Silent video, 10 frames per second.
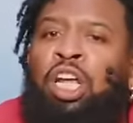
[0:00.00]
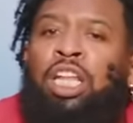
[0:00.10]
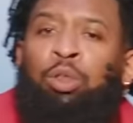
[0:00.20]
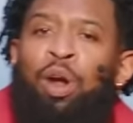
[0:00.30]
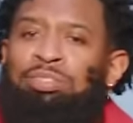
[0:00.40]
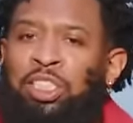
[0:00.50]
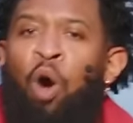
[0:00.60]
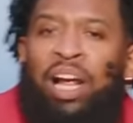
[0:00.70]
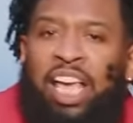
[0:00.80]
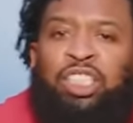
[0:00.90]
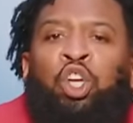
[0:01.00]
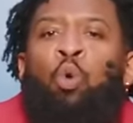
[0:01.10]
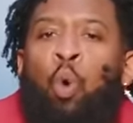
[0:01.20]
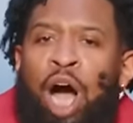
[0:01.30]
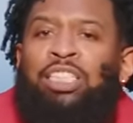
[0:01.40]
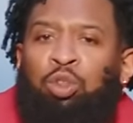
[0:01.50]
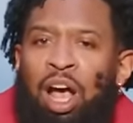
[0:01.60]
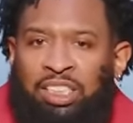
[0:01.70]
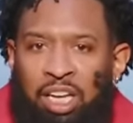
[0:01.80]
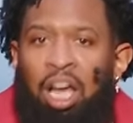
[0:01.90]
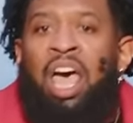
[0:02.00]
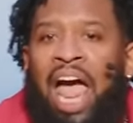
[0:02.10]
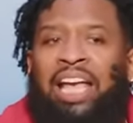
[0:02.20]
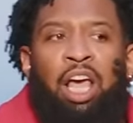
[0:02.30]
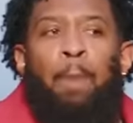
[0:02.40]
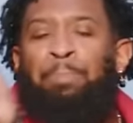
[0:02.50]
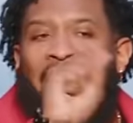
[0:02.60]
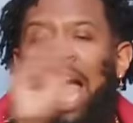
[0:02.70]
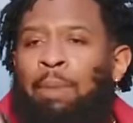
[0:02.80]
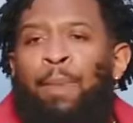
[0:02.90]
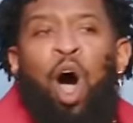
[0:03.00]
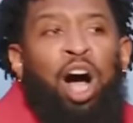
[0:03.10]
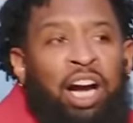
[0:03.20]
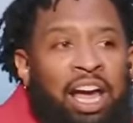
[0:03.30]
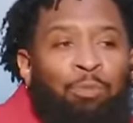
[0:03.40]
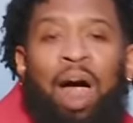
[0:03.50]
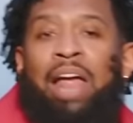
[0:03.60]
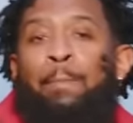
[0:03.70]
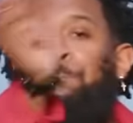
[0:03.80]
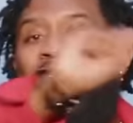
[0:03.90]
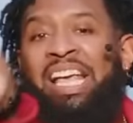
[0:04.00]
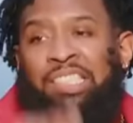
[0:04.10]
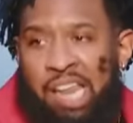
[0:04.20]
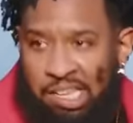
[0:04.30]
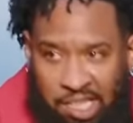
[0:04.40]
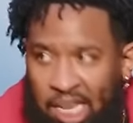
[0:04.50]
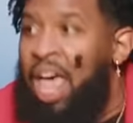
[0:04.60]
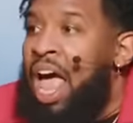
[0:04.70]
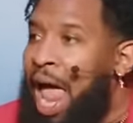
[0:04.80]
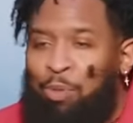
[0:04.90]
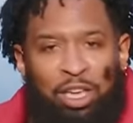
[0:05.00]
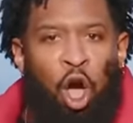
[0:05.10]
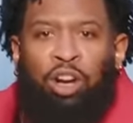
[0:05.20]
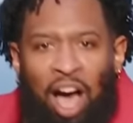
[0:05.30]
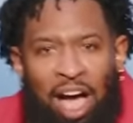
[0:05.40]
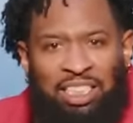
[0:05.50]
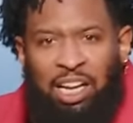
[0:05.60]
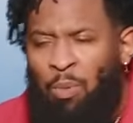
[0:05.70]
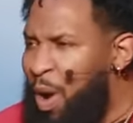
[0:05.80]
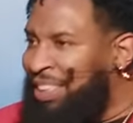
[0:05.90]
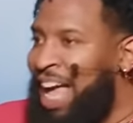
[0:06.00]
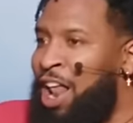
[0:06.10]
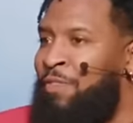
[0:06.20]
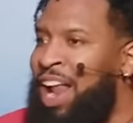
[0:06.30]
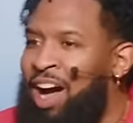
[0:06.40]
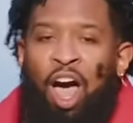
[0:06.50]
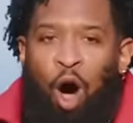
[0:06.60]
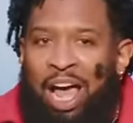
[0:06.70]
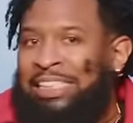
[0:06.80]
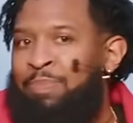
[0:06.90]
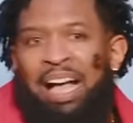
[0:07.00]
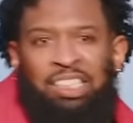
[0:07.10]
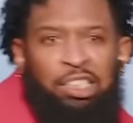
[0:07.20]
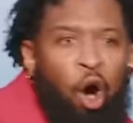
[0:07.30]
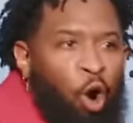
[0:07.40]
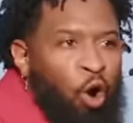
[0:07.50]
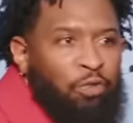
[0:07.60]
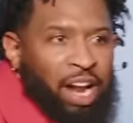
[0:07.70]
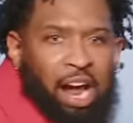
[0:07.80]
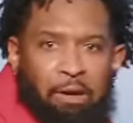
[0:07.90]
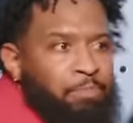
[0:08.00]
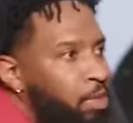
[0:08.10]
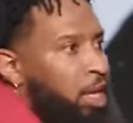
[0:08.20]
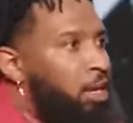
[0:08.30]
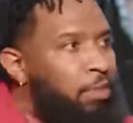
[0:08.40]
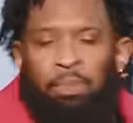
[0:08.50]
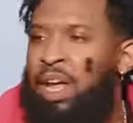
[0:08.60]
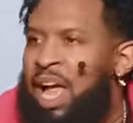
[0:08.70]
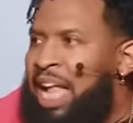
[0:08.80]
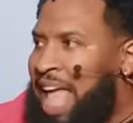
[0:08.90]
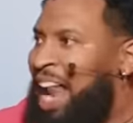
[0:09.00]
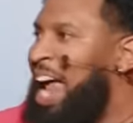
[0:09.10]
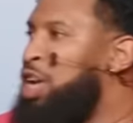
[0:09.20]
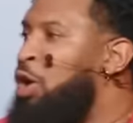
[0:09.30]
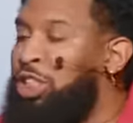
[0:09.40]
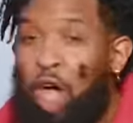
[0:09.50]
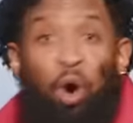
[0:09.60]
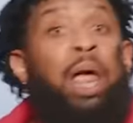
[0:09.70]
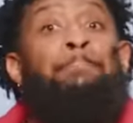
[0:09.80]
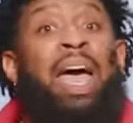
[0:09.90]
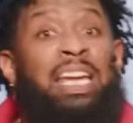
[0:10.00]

to the thrift store and get you one dresser and get a black marker and write business. And when your cousin comes, what's that over there? Oh, that's my store over there. That ain't no store. It may